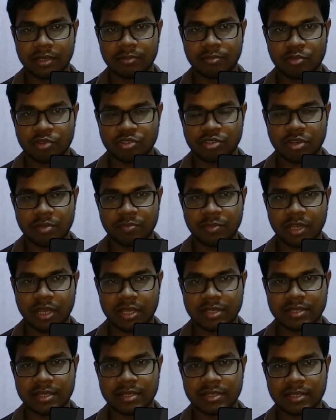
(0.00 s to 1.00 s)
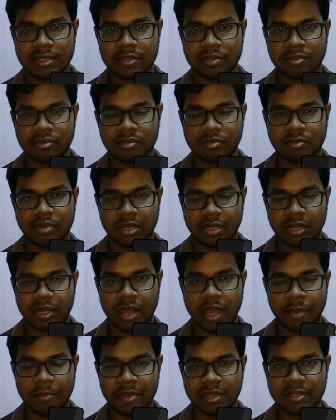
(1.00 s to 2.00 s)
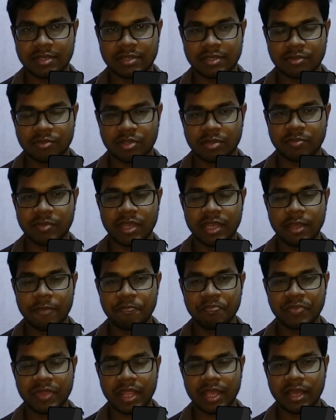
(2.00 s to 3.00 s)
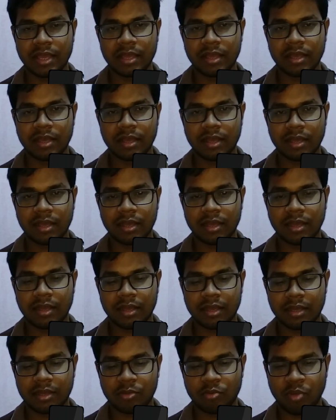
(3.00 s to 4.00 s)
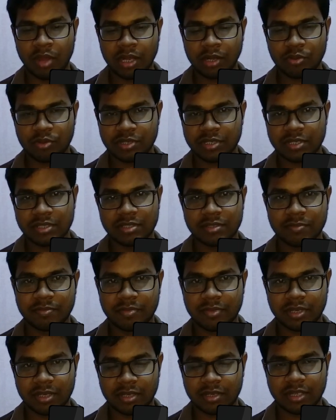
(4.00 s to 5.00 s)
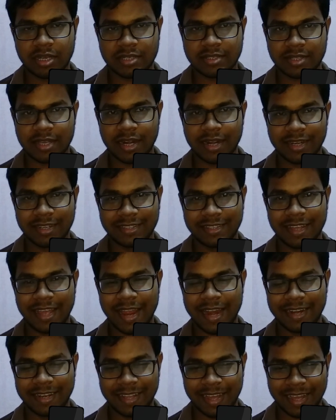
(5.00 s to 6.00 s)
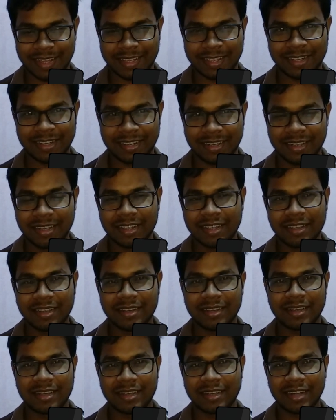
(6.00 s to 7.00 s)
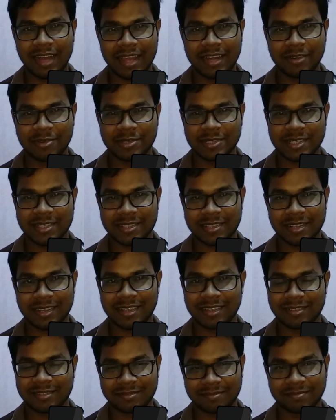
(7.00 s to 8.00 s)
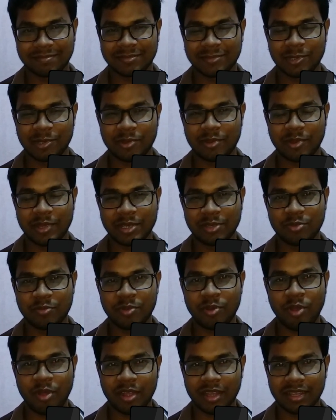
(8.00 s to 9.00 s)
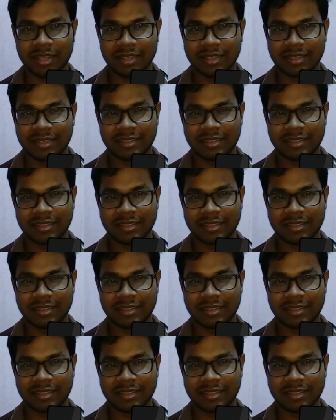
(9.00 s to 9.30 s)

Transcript: most of the cases, what happens with me, one question gets correct and the other 9 questions going to be wrong.